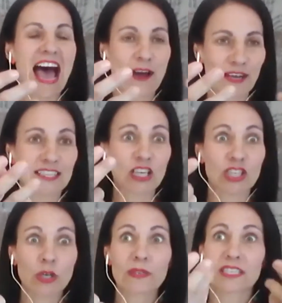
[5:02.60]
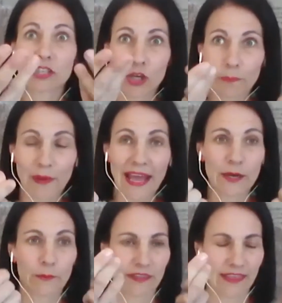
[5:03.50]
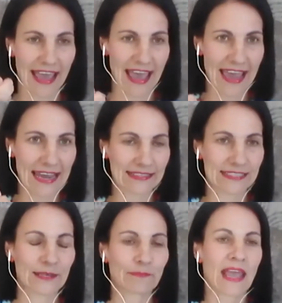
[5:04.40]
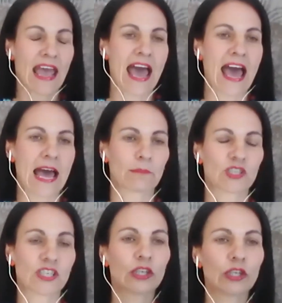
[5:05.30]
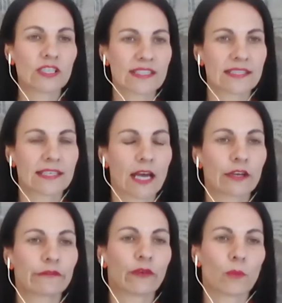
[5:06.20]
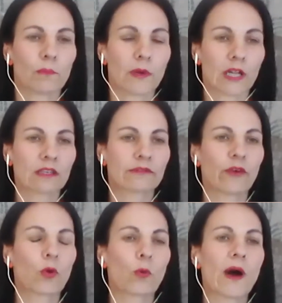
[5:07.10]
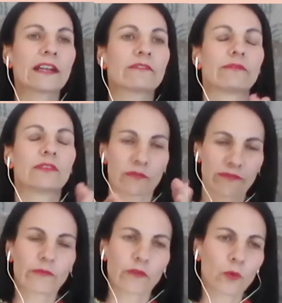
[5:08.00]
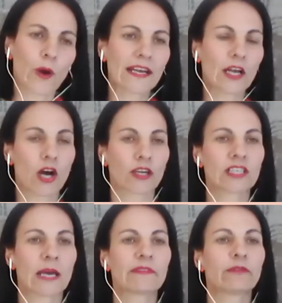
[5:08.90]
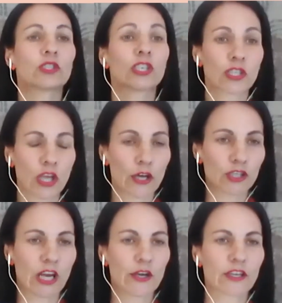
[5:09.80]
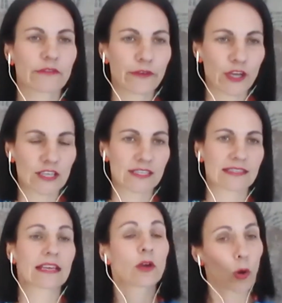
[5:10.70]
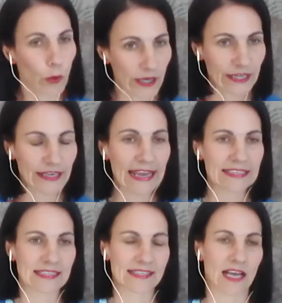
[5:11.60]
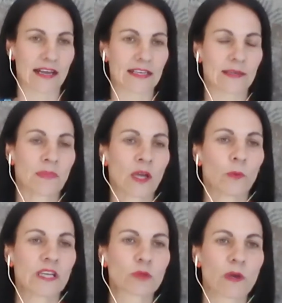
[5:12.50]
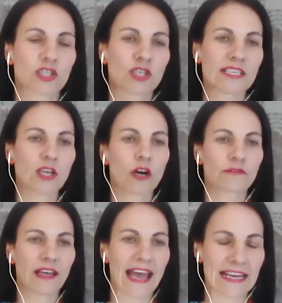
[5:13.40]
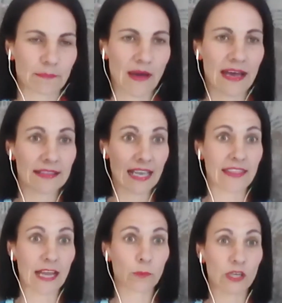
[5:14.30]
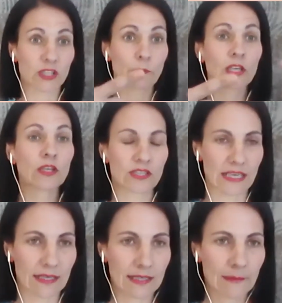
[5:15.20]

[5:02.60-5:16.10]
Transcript: Okay, so she would start playing with her hands. She used the sign for milk for quite a long time before she showed her first or her next sign, which was just after 8 months, and that was music.